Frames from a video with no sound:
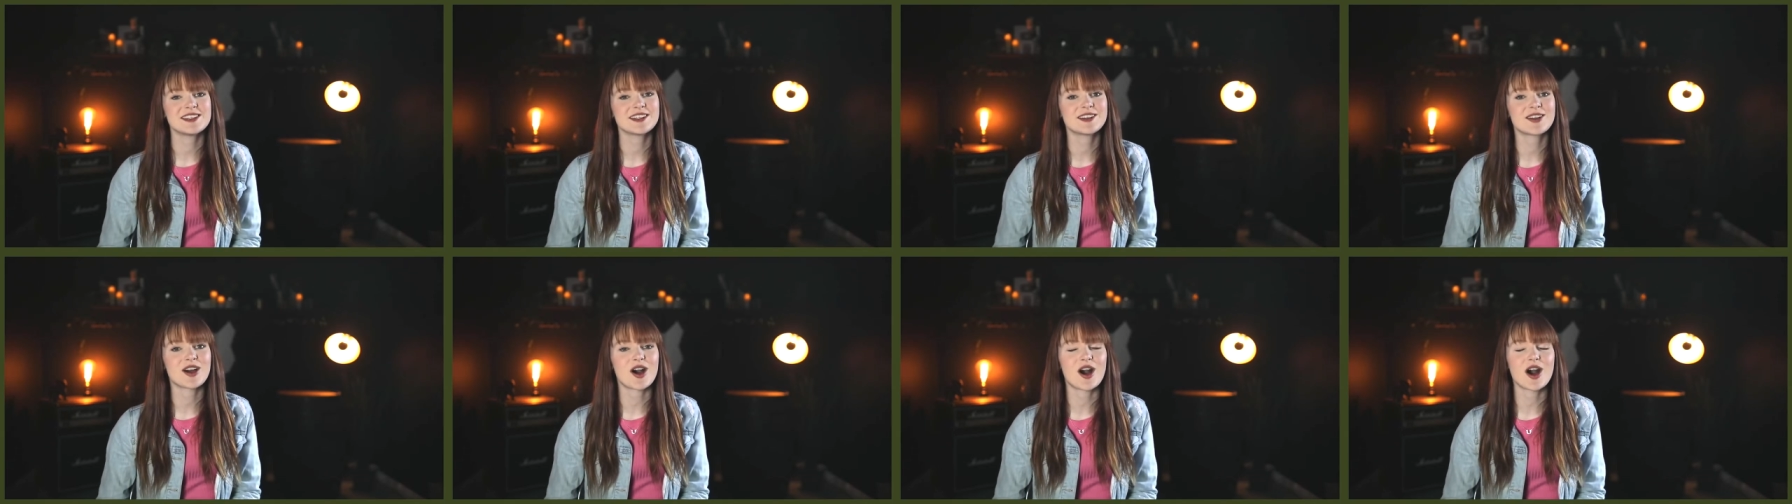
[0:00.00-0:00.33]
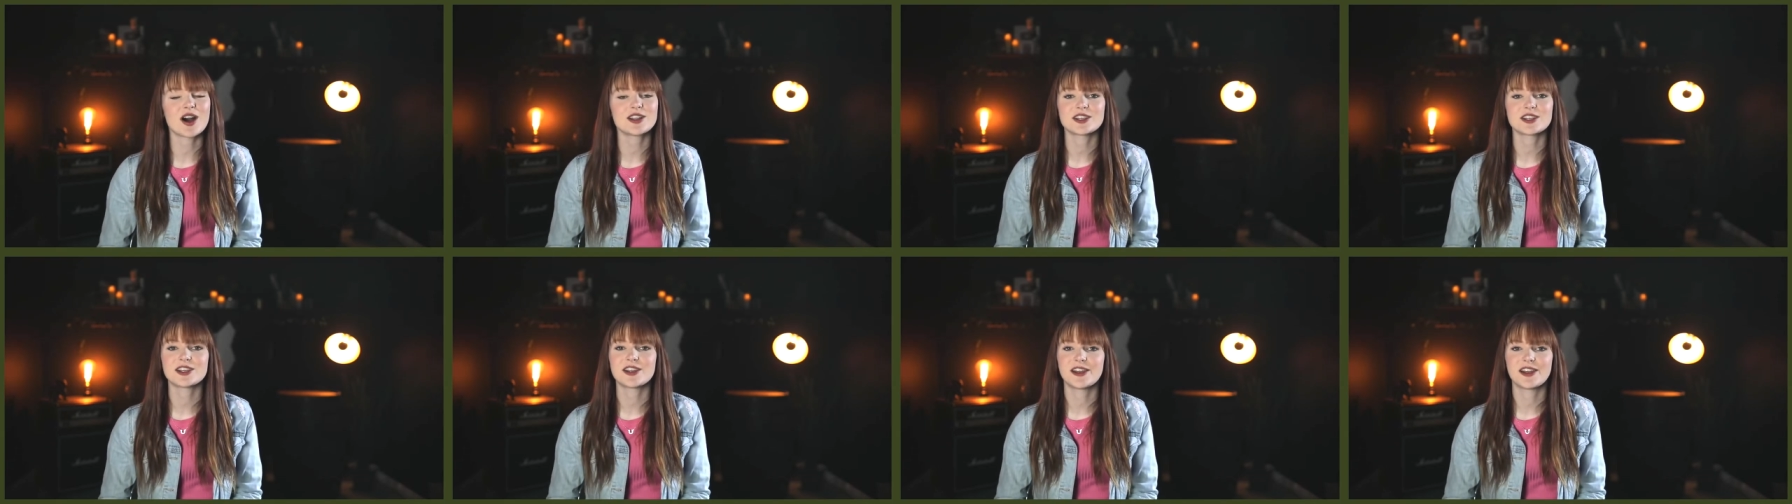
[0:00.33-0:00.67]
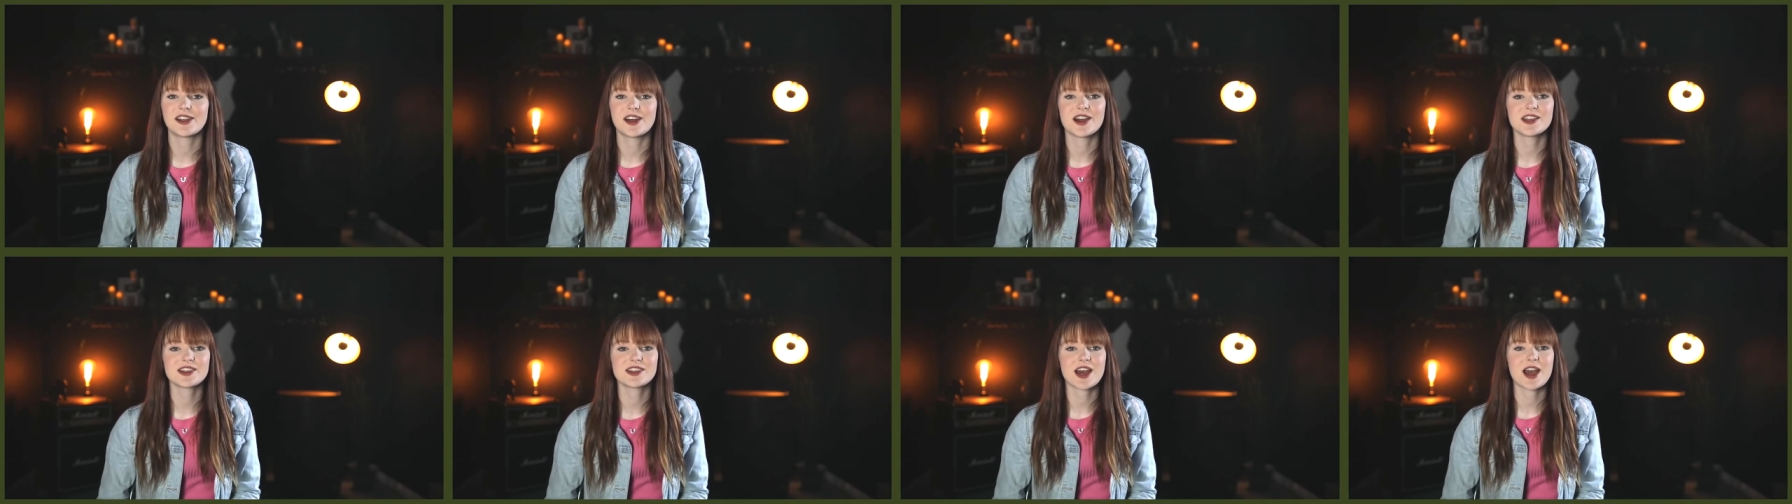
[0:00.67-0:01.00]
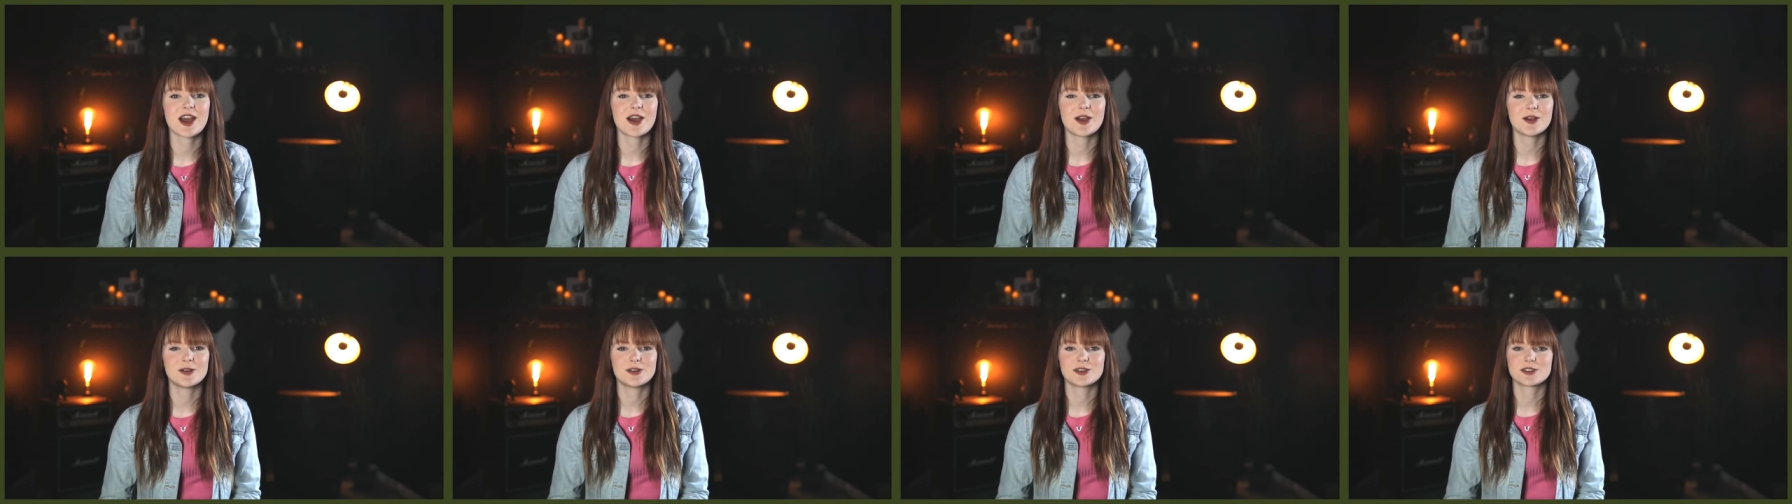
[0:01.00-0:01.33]
to guard and alert
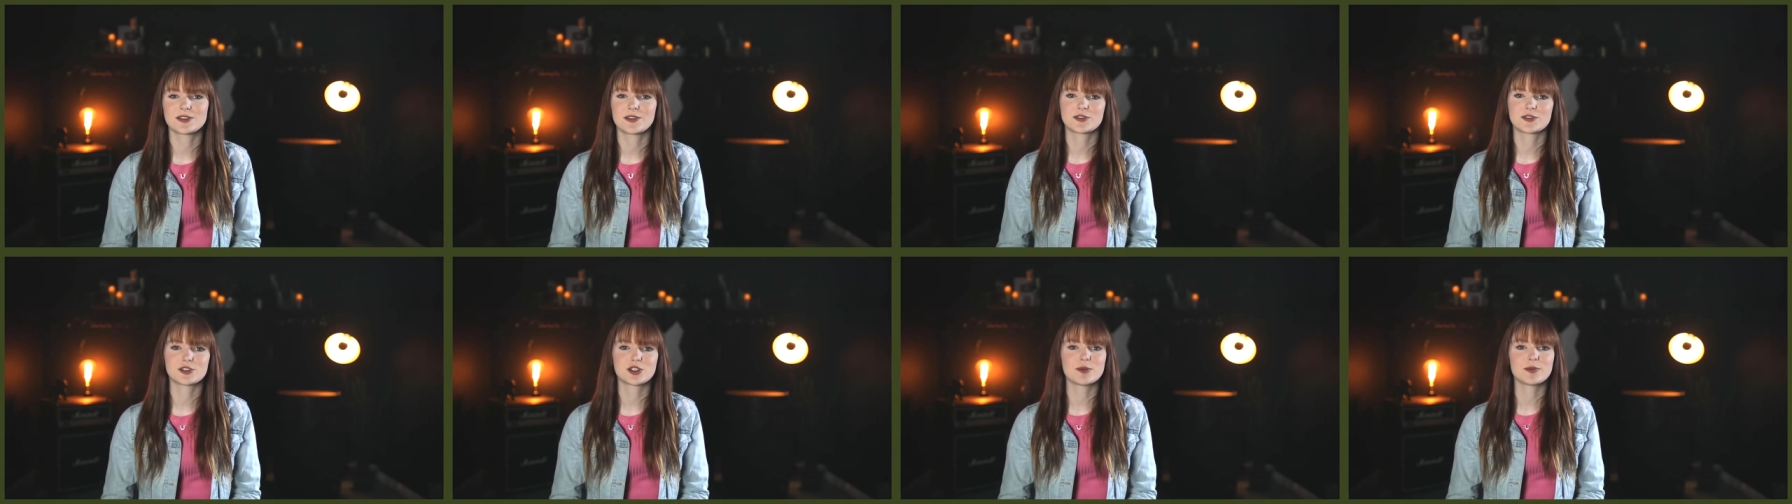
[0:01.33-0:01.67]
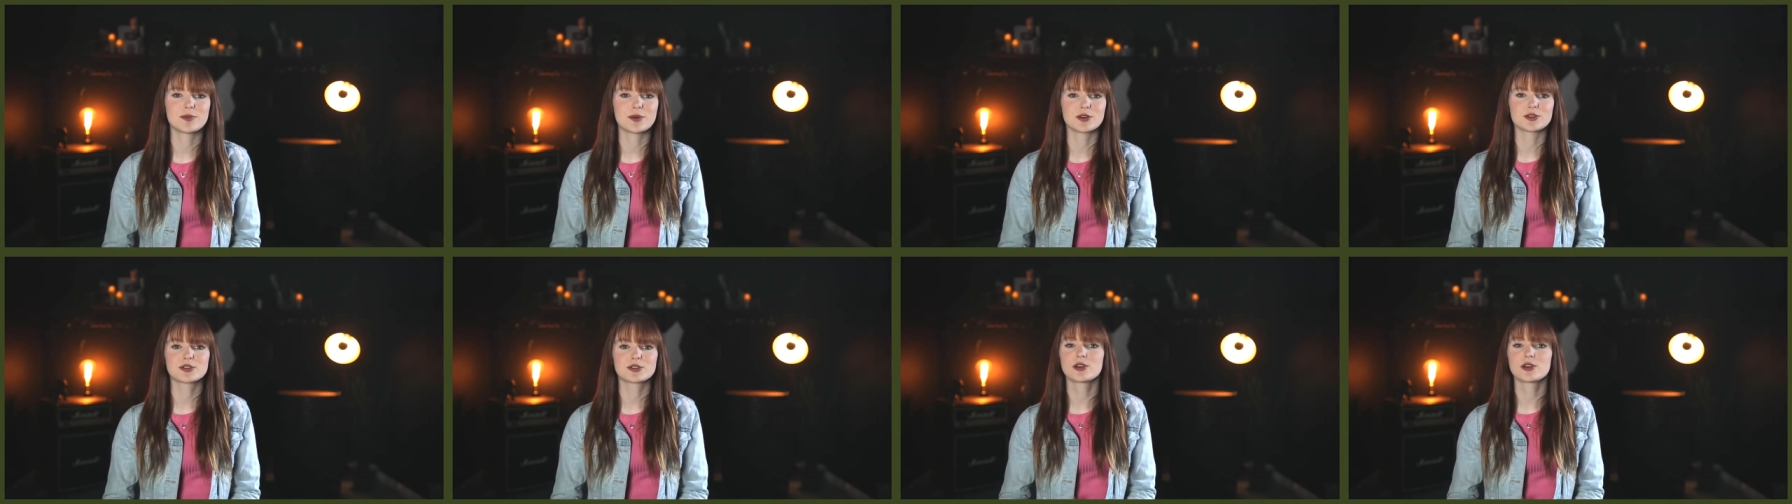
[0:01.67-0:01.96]
their owners of trouble,